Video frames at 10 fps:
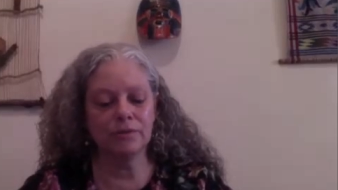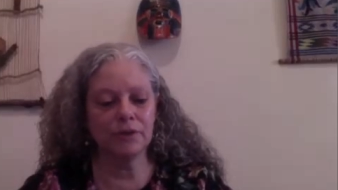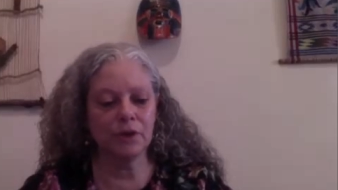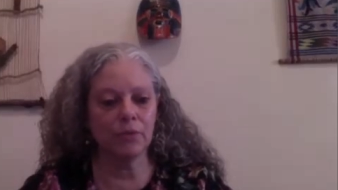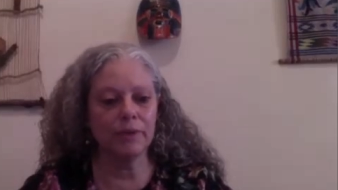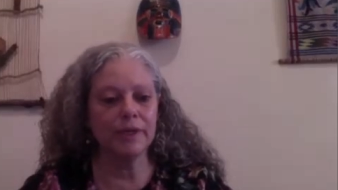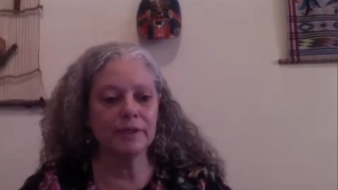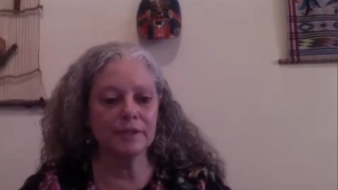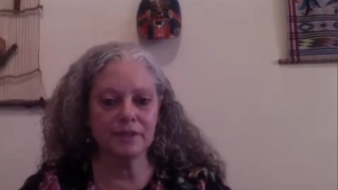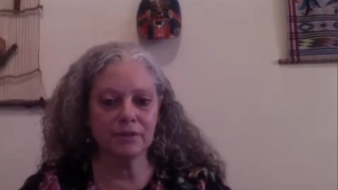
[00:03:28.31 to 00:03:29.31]
you know,
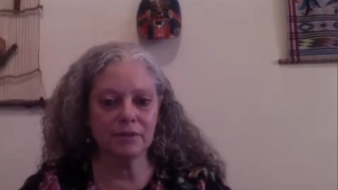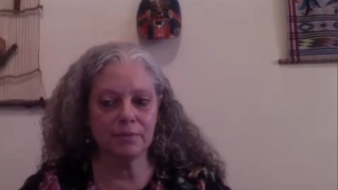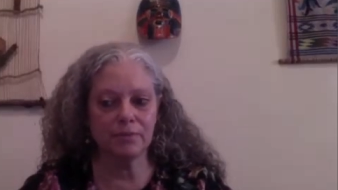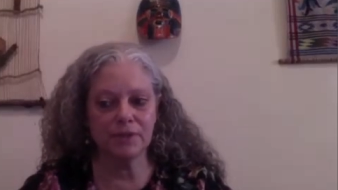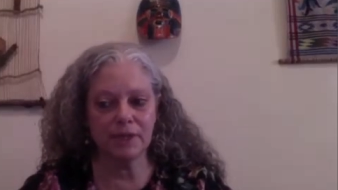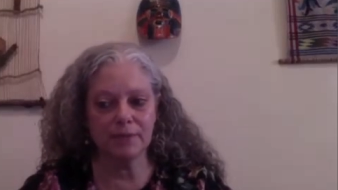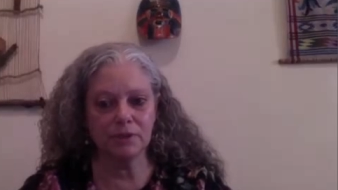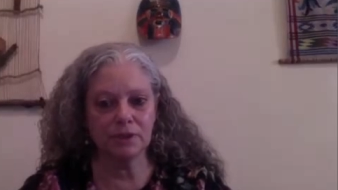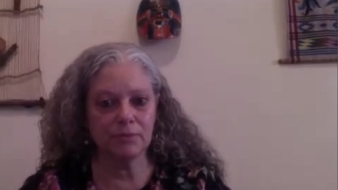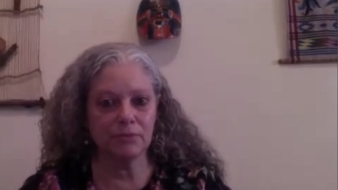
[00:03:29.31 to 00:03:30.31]
reconsider their
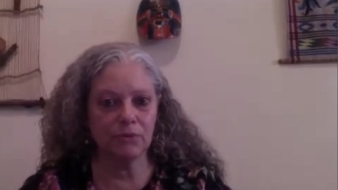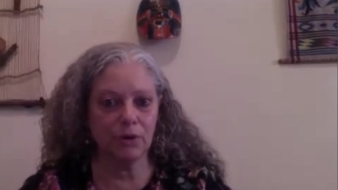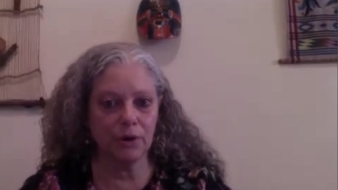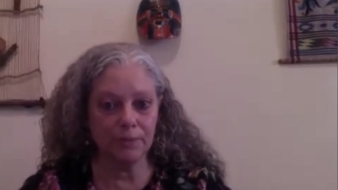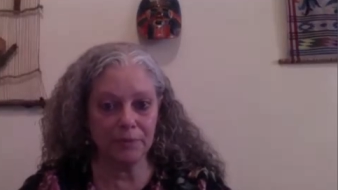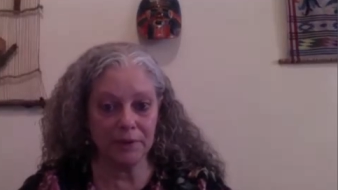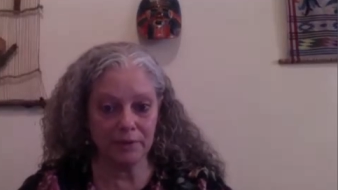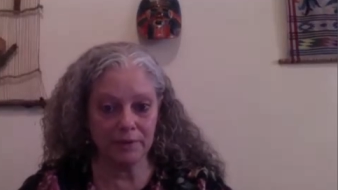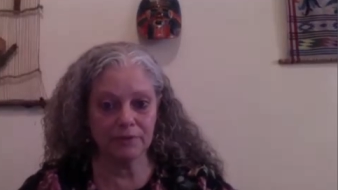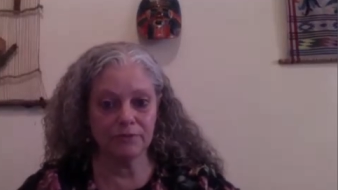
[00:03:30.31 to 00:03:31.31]
perceptions before there
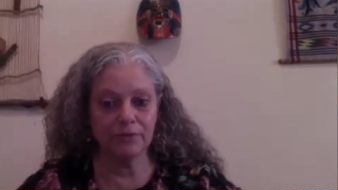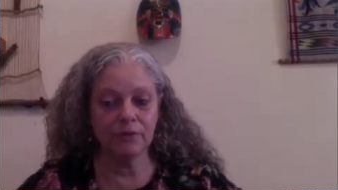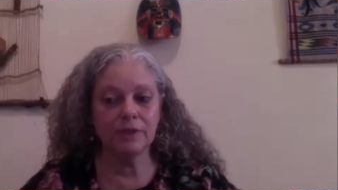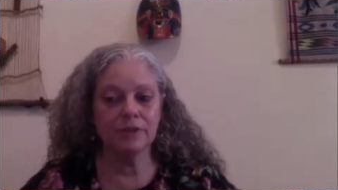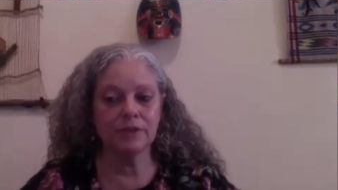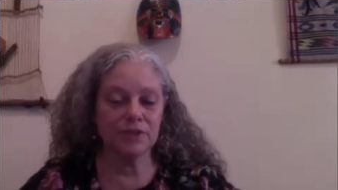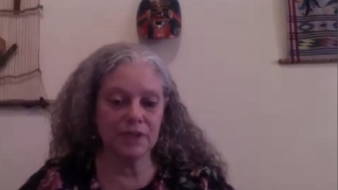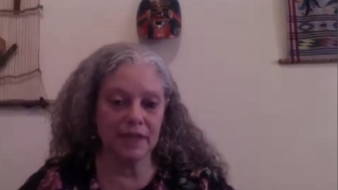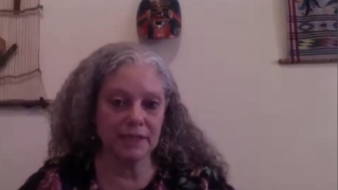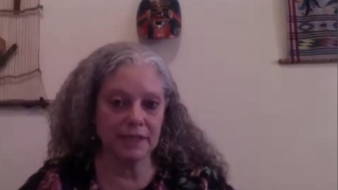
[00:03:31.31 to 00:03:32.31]
is a full
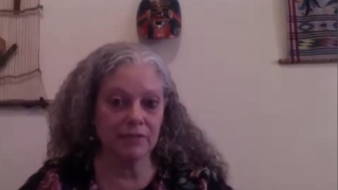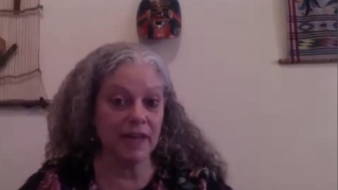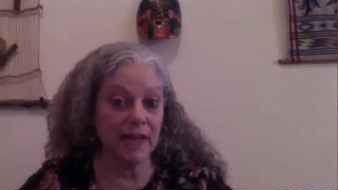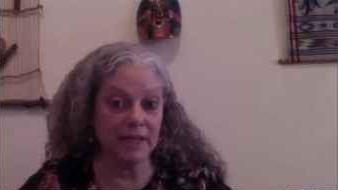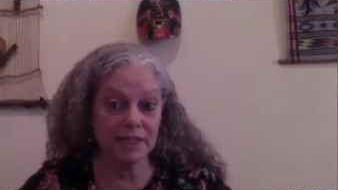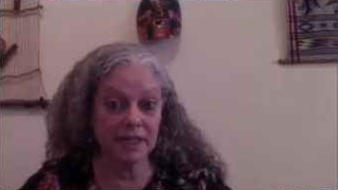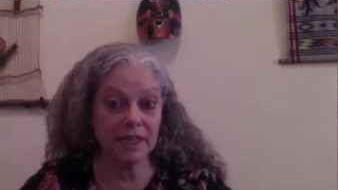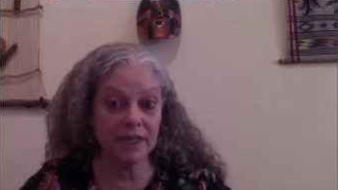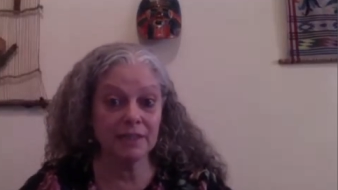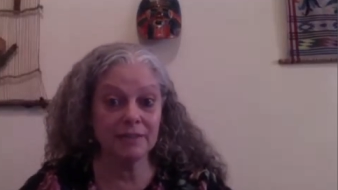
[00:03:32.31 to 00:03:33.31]
understanding of
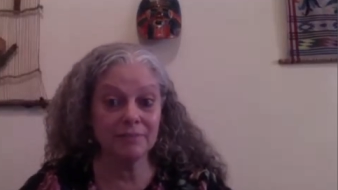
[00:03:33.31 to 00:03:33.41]
gaslighting,